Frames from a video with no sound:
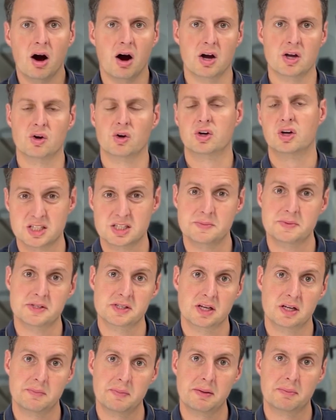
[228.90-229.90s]
Are your customers
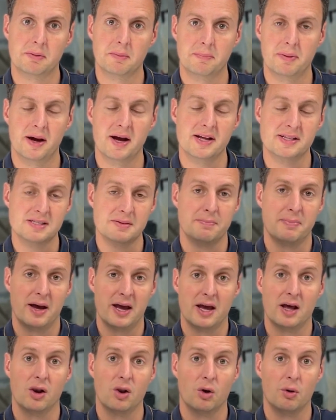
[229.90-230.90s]
going to be prepared to
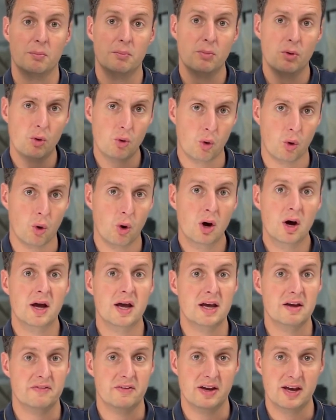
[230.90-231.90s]
pay a lot more
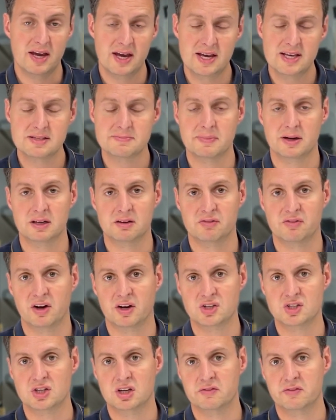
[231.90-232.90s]
if it is
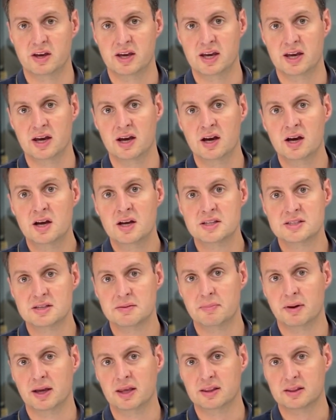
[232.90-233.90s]
manufactured over here to
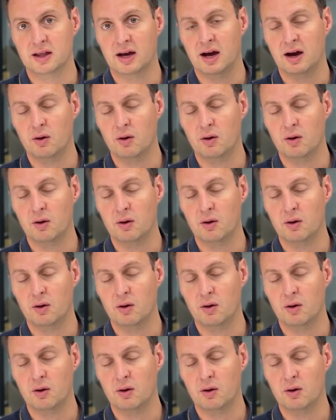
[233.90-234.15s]
make that